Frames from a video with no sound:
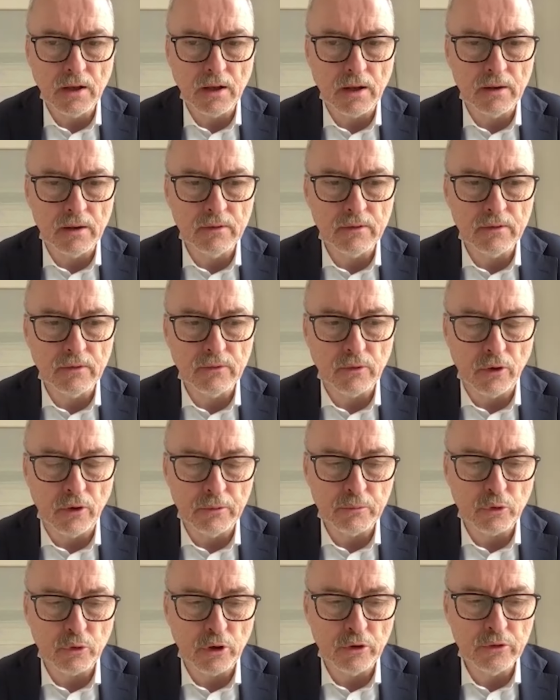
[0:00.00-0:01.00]
And the
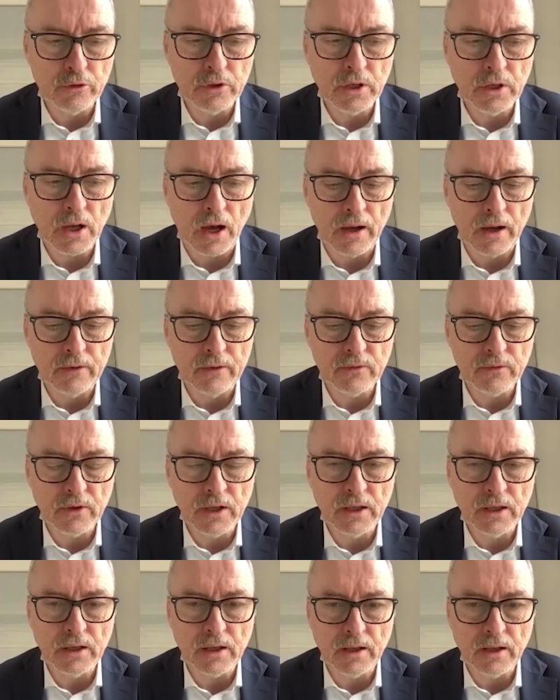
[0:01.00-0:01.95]
third priority, I think,